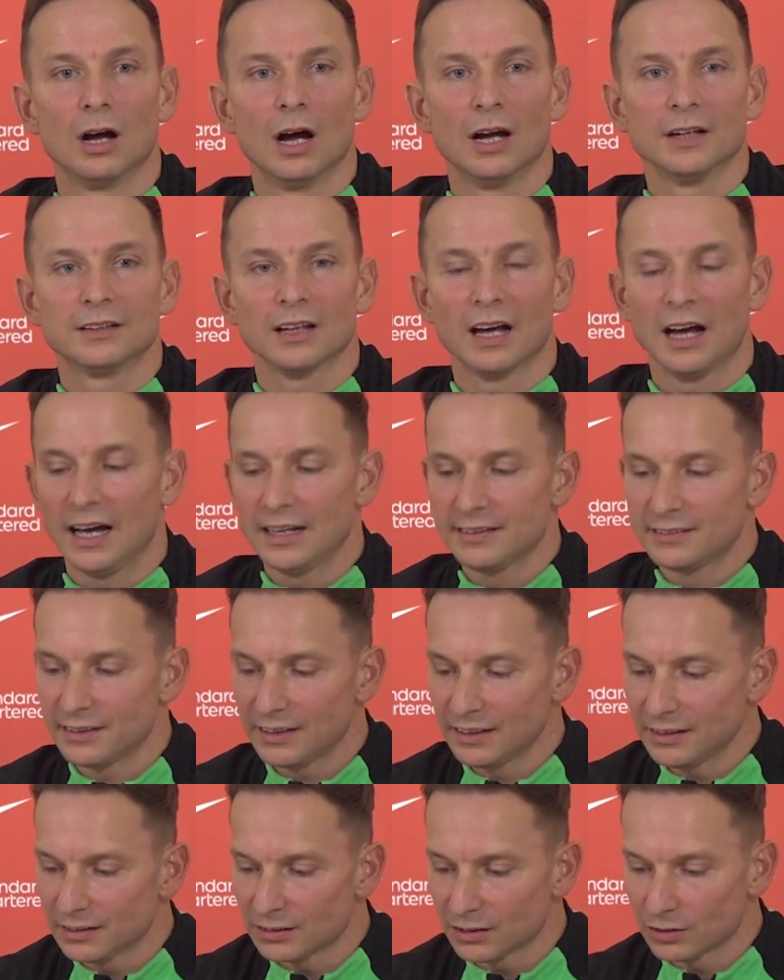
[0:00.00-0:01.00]
I, I
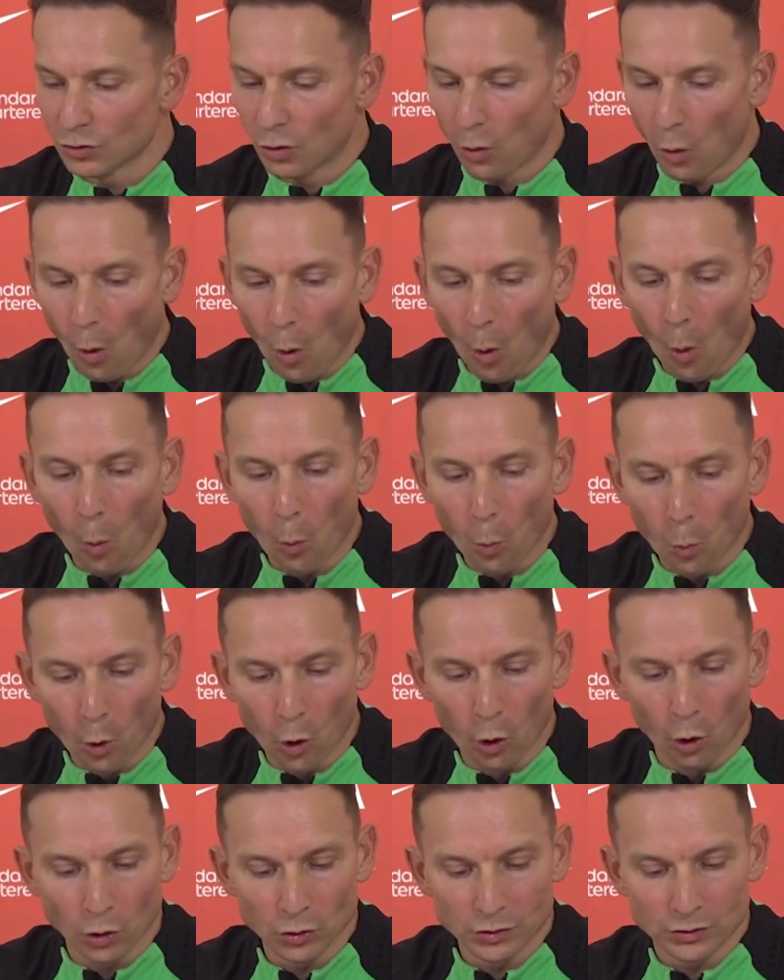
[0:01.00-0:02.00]
think the whole
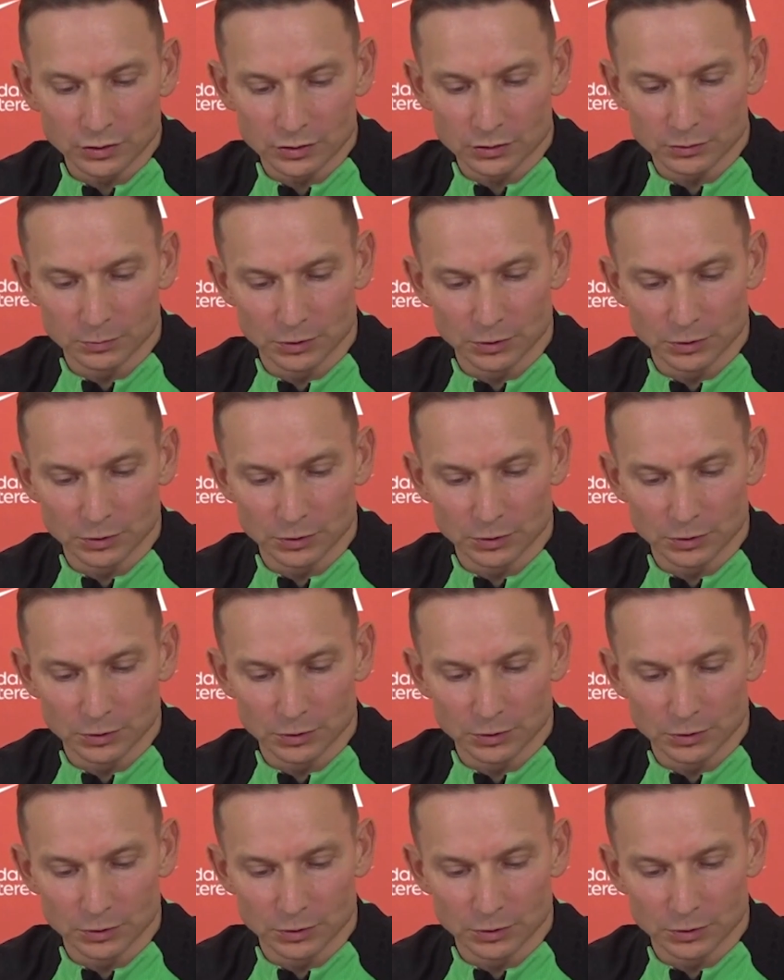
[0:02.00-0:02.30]
world,